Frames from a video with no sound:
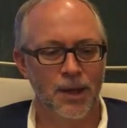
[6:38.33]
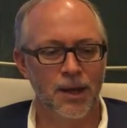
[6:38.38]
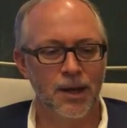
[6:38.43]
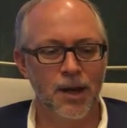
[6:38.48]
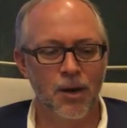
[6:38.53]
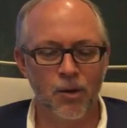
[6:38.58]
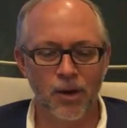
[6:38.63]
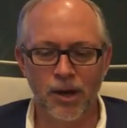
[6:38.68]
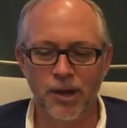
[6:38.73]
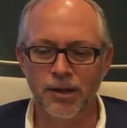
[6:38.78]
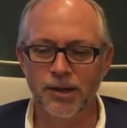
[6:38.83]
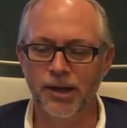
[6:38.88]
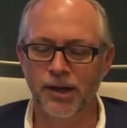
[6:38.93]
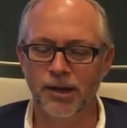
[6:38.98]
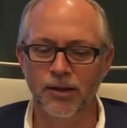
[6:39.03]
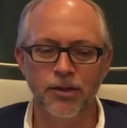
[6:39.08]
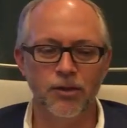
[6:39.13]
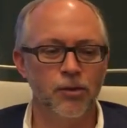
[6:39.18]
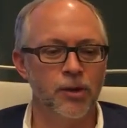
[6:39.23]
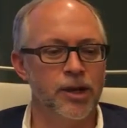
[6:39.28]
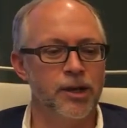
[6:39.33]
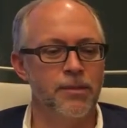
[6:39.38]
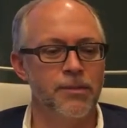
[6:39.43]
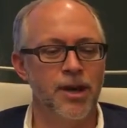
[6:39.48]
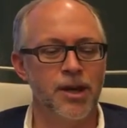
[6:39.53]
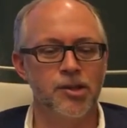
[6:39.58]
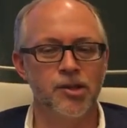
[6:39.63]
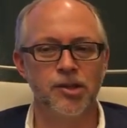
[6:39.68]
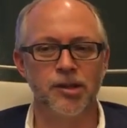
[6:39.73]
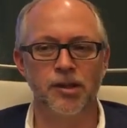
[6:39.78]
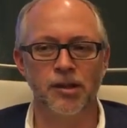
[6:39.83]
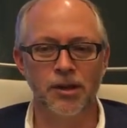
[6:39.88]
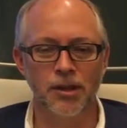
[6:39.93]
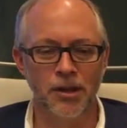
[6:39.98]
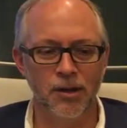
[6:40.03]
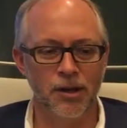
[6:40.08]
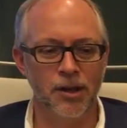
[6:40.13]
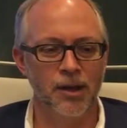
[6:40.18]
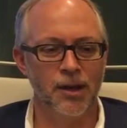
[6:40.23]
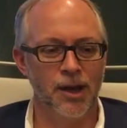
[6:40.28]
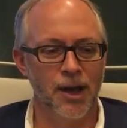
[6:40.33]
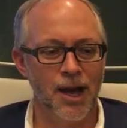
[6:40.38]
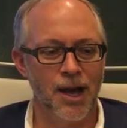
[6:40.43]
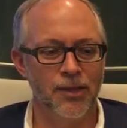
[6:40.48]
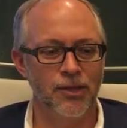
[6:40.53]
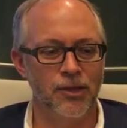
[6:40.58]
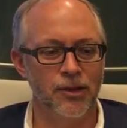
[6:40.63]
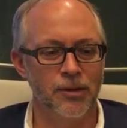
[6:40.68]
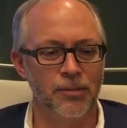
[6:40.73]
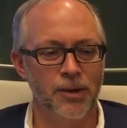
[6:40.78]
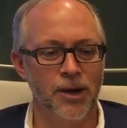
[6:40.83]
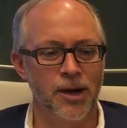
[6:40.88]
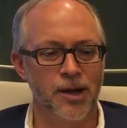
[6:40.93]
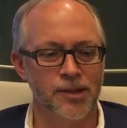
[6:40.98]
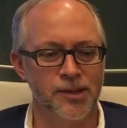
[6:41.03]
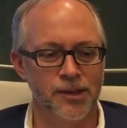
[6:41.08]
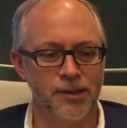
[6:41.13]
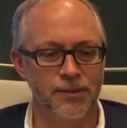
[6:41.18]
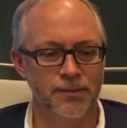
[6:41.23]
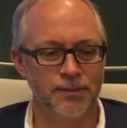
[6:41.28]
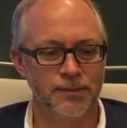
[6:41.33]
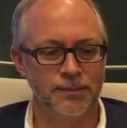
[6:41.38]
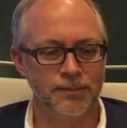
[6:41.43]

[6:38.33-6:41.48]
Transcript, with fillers: Now we're going to take a three-dimensional look at the deposit.